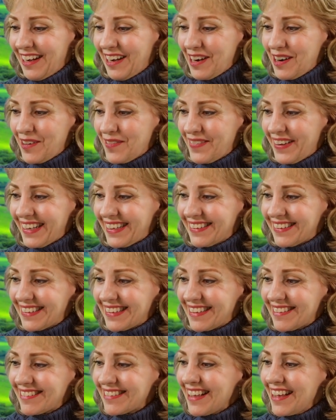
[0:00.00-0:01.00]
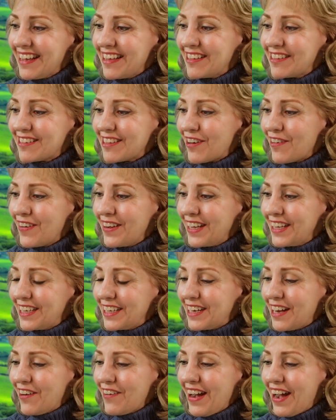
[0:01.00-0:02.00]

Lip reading: Oh my goodness. So, you know